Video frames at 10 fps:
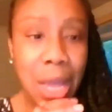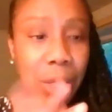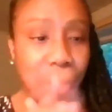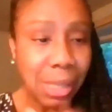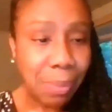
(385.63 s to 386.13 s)

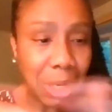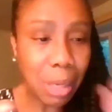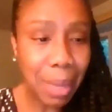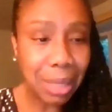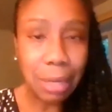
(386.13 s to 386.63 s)
There's something
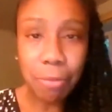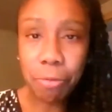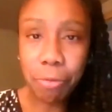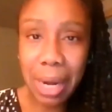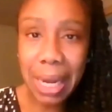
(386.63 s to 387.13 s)
about that
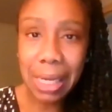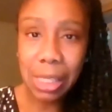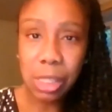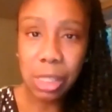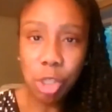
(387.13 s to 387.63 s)

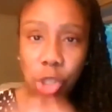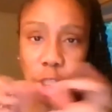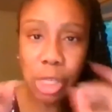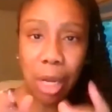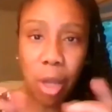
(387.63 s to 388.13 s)
phrase,
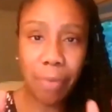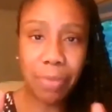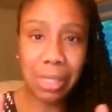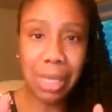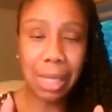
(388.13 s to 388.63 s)
shake off
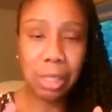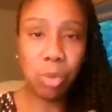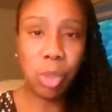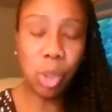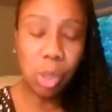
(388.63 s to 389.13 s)
the dust.
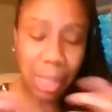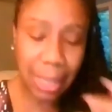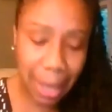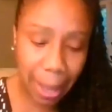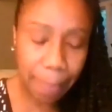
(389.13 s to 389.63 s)
When you look
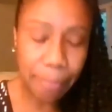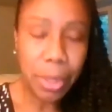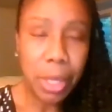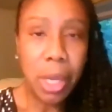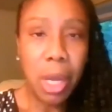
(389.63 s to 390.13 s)
it up,
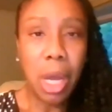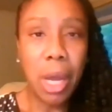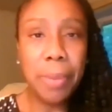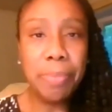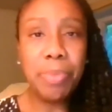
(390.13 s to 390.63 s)

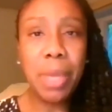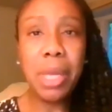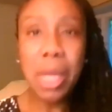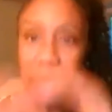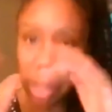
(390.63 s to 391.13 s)
um,
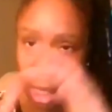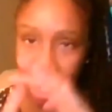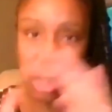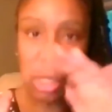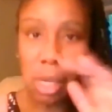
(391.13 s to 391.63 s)
it, it's,
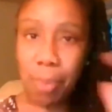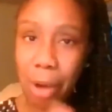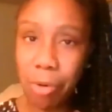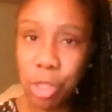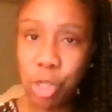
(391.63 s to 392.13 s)
it's
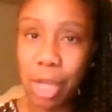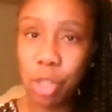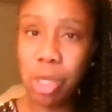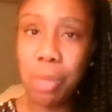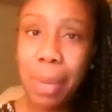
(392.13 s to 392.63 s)
about
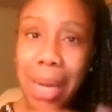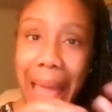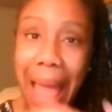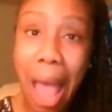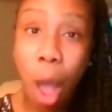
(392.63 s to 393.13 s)
rejection, but
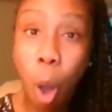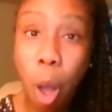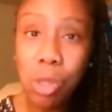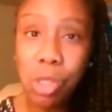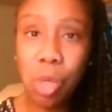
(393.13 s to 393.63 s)

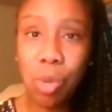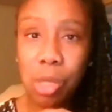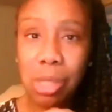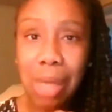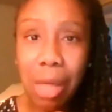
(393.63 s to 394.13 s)
also
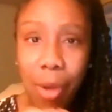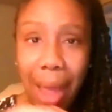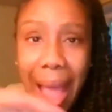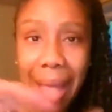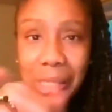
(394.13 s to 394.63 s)
there's another
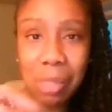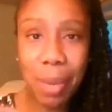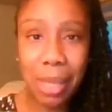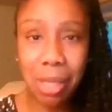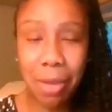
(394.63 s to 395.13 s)

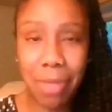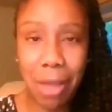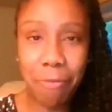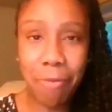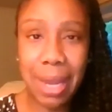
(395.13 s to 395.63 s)
aspect of
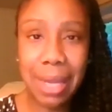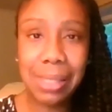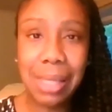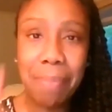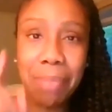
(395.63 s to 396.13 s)
that
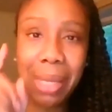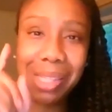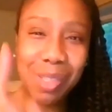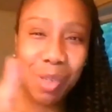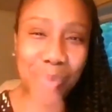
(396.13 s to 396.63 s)
phrase that
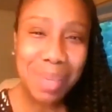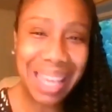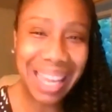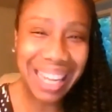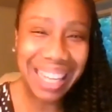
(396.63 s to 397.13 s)
means new
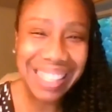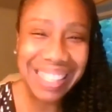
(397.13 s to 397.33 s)
beginnings.